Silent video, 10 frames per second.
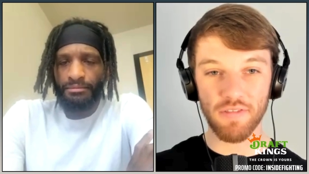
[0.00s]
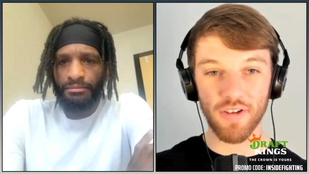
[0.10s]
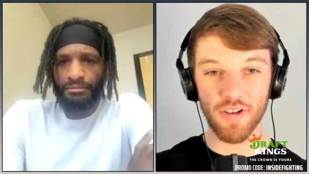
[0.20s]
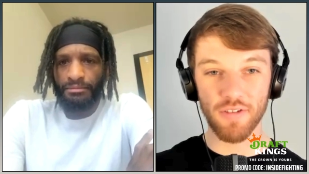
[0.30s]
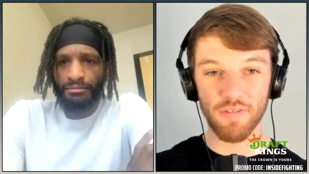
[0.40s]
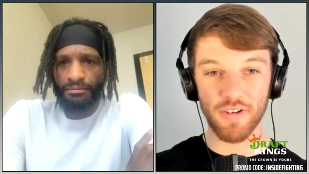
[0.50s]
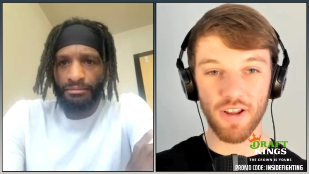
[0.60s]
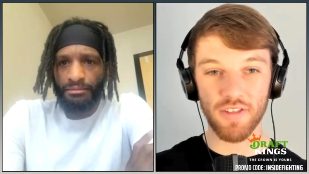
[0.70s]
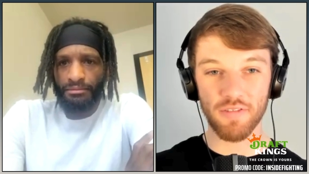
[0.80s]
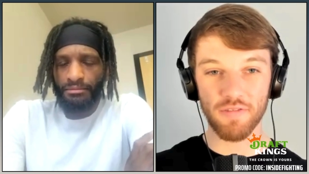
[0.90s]
Speaker 1: for for
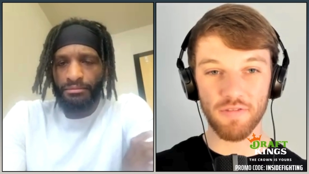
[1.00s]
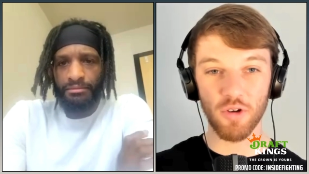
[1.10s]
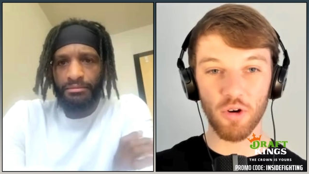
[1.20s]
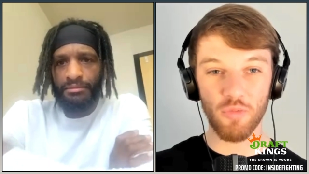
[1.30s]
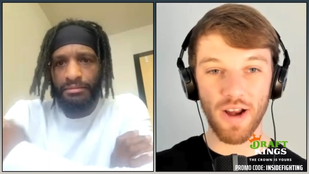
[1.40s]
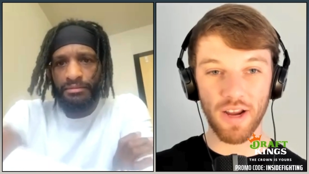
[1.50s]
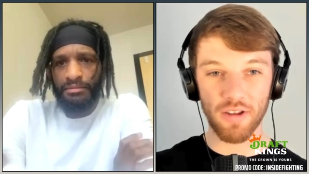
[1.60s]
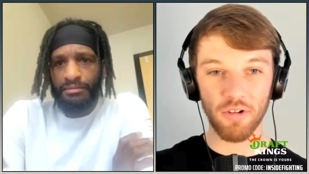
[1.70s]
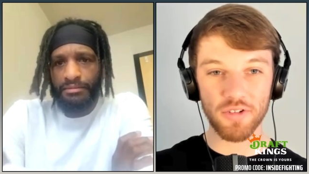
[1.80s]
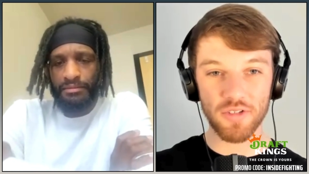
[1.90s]
kind of your
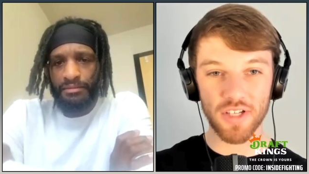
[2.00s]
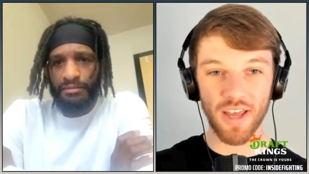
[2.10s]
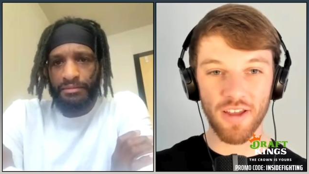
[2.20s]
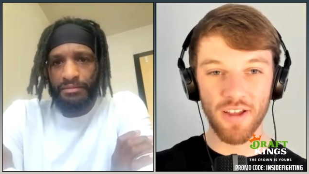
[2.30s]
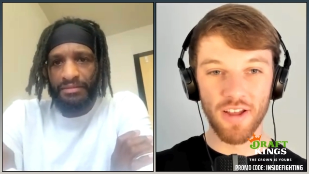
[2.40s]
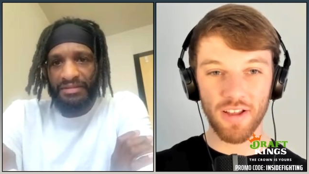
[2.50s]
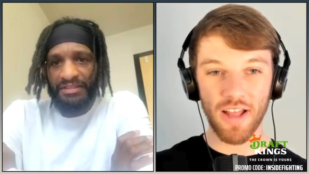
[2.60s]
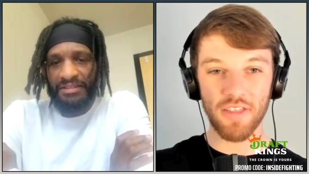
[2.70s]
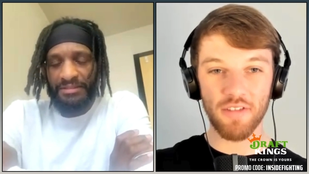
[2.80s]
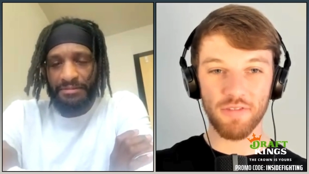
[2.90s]
rank and also to get
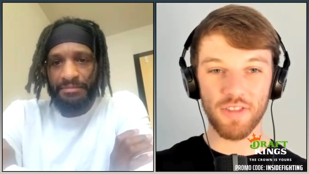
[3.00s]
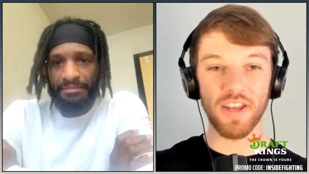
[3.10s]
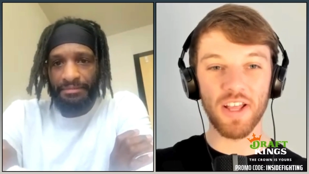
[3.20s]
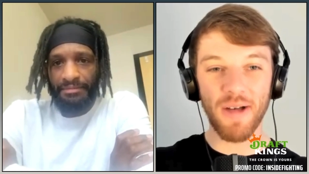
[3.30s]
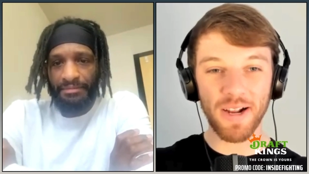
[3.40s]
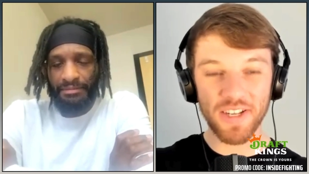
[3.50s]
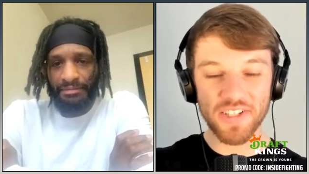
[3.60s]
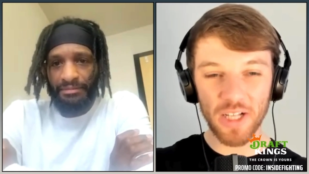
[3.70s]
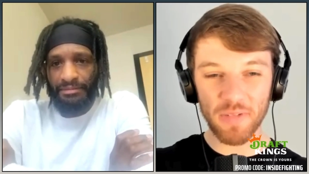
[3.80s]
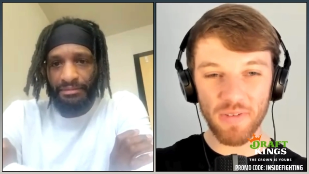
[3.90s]
kind of the Neil Magny
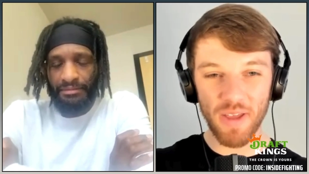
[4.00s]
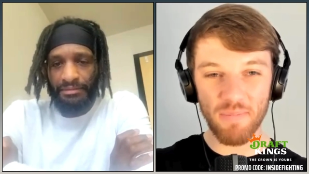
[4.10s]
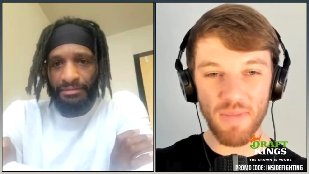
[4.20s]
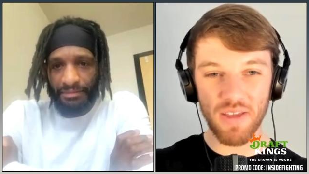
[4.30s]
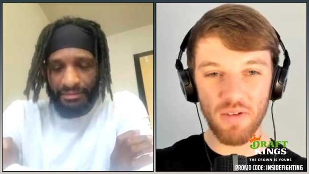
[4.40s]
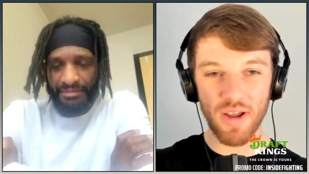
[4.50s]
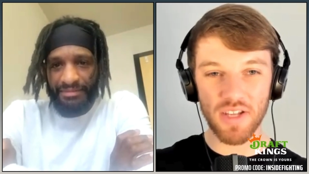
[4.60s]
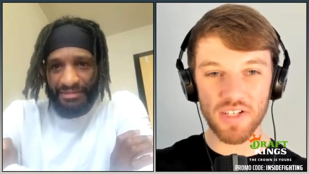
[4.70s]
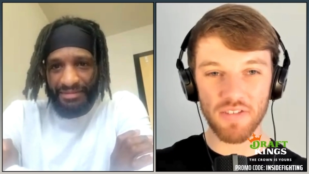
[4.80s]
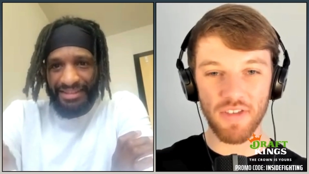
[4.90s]
scalp in many
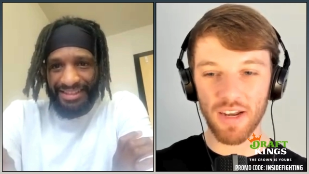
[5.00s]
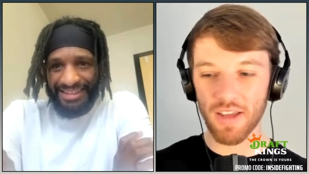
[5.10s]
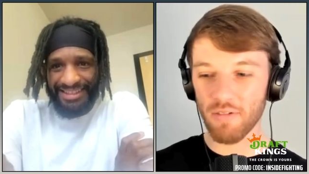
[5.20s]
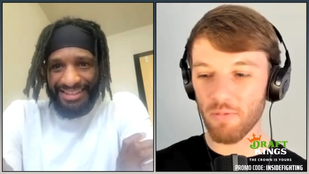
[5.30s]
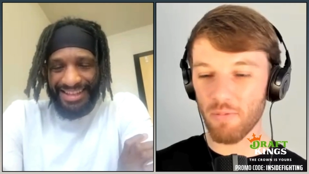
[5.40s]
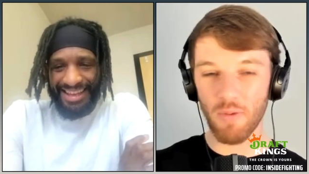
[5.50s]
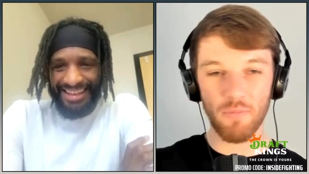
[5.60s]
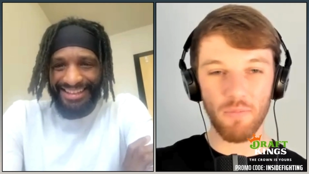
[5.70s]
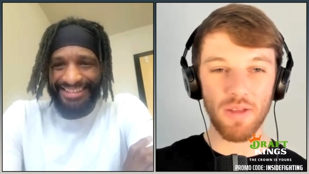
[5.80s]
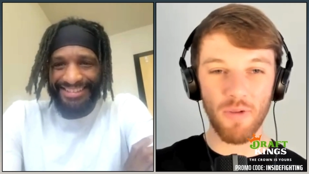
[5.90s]
ways. You feel like
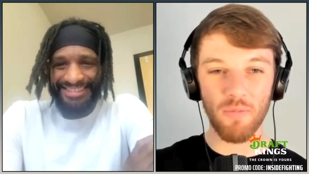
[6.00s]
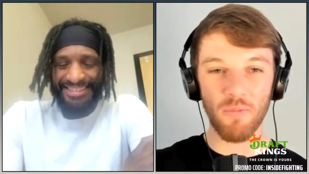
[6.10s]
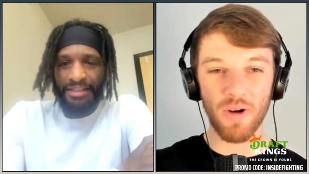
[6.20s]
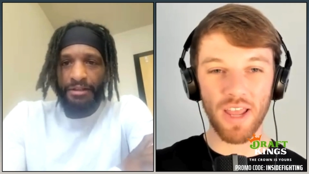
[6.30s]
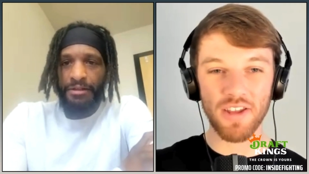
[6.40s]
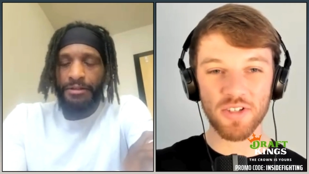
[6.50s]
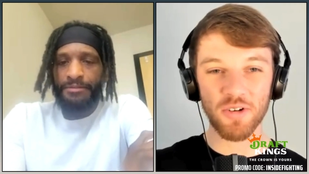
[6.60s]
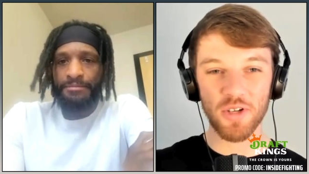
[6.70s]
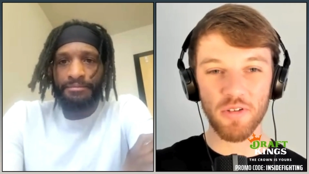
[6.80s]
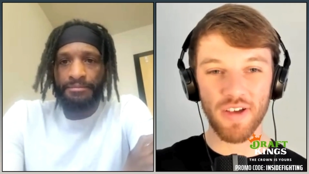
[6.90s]
when we when when I
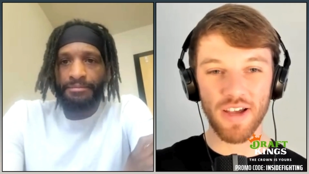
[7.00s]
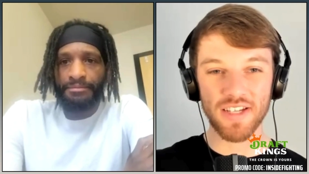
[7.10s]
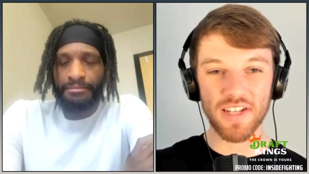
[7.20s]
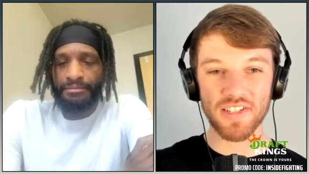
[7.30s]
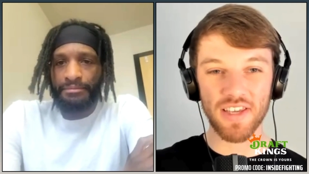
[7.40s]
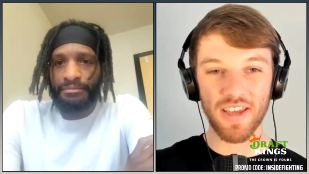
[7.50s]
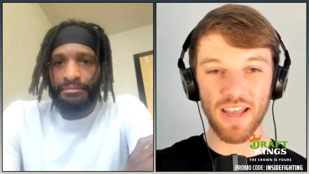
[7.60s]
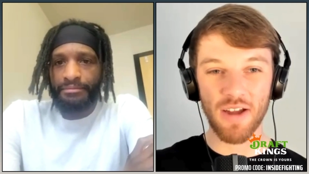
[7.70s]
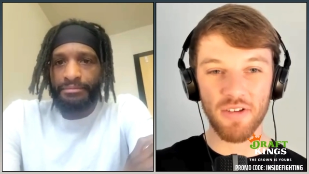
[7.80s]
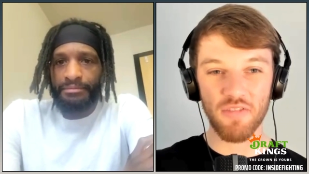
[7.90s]
saw you fight against the Ian
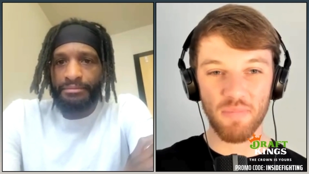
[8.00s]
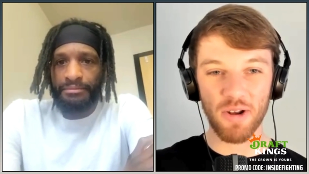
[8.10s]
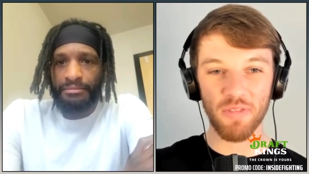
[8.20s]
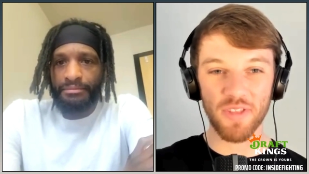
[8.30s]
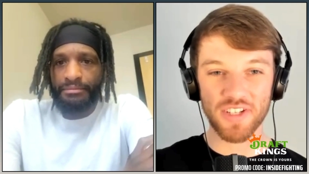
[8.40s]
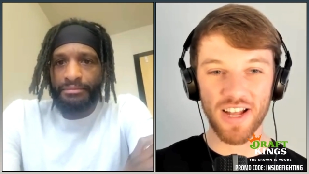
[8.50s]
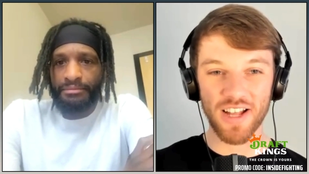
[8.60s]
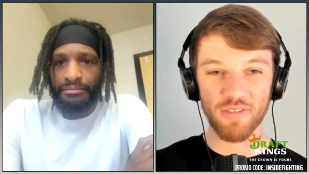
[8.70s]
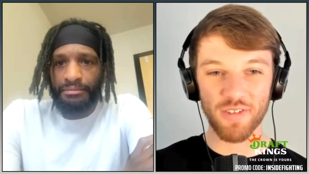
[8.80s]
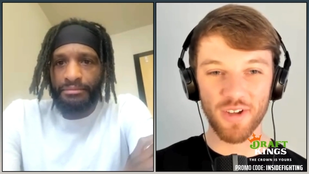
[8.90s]
Garry, you've been on this
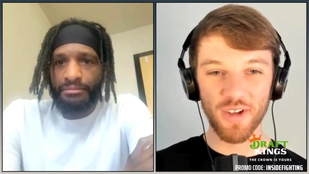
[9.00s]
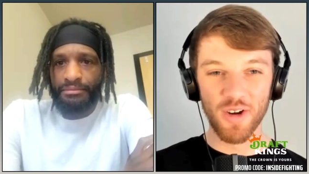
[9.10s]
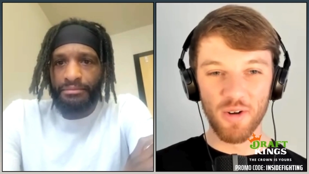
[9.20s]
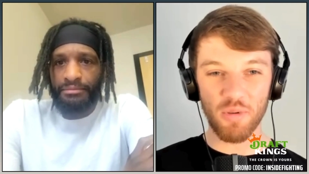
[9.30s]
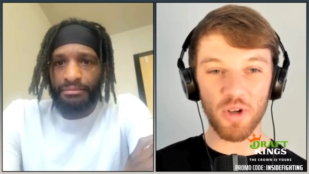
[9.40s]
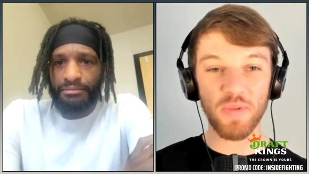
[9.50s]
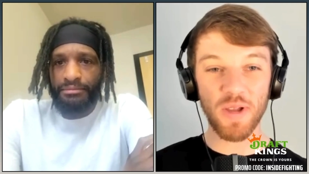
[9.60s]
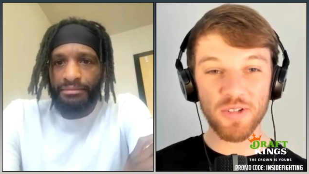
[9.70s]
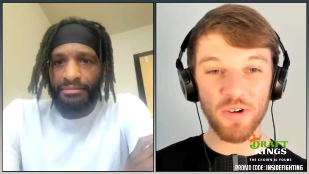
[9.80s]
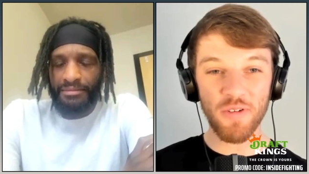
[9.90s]
kind of
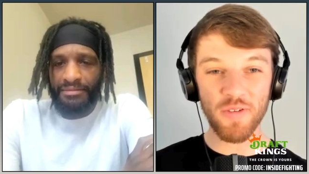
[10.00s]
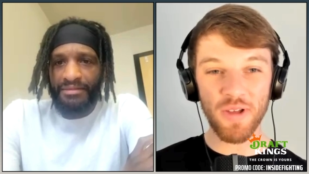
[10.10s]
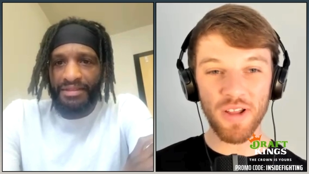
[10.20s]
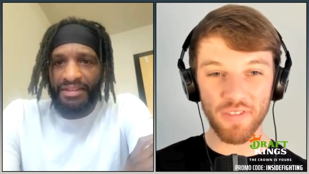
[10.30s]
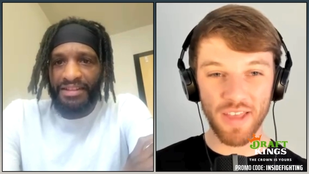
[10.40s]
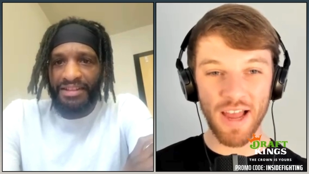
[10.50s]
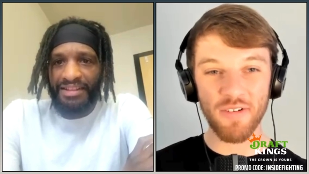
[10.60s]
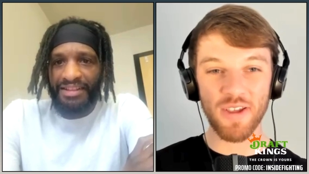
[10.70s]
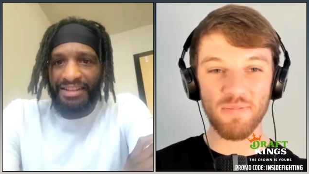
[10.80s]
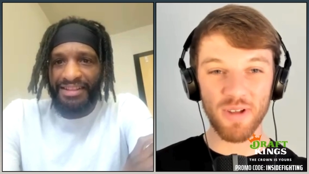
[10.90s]
prospect tour, if you will, of
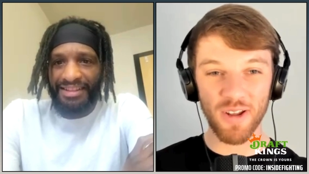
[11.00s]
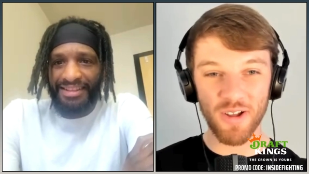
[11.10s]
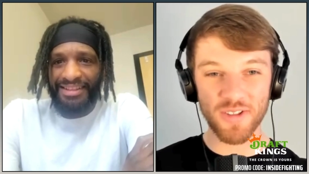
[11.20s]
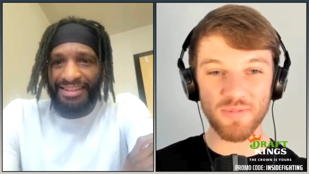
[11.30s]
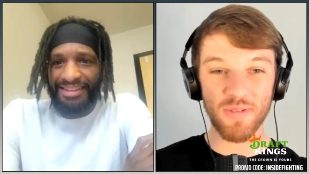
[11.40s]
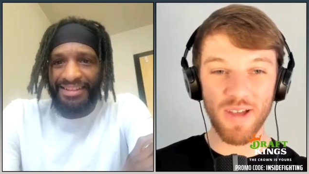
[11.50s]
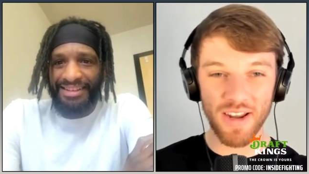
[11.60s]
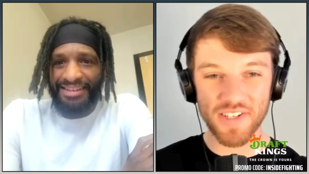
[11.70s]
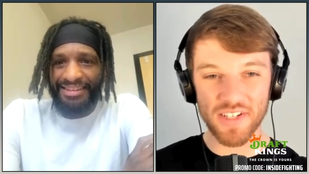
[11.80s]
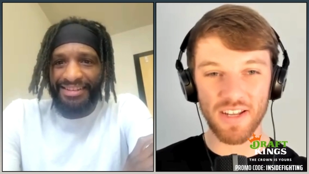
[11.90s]
Garry, Malott,
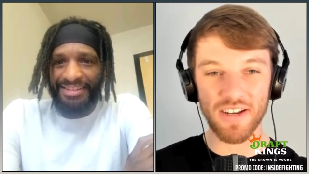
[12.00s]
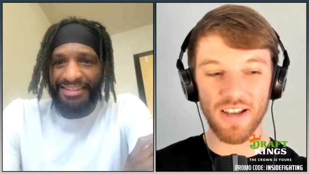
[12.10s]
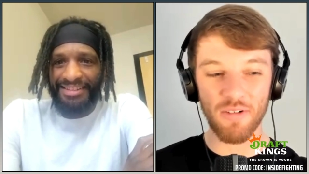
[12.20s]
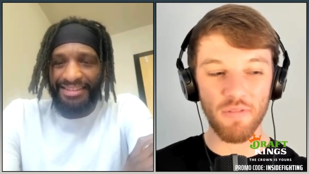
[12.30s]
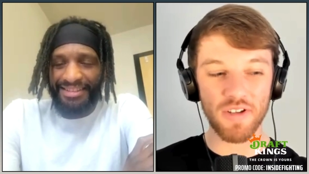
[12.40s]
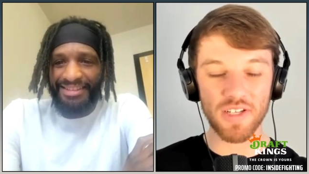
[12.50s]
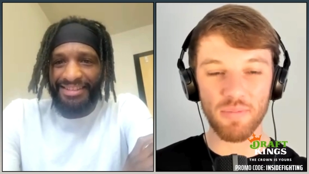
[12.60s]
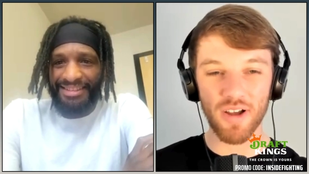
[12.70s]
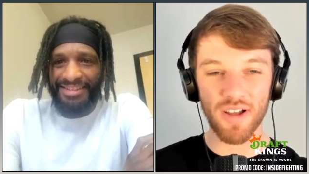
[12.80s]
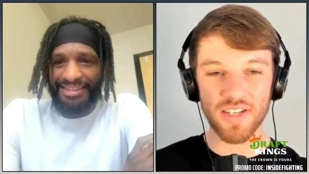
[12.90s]
Morales, and then now obviously
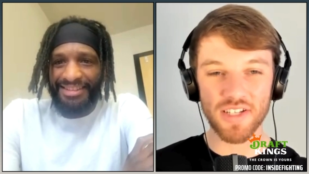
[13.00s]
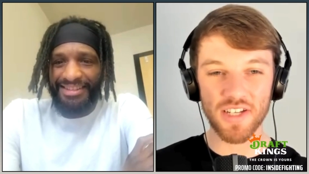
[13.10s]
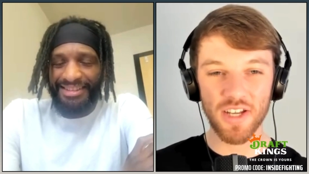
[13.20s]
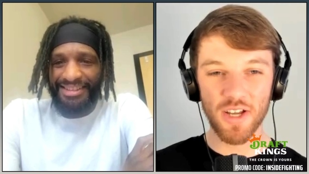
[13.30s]
Prates.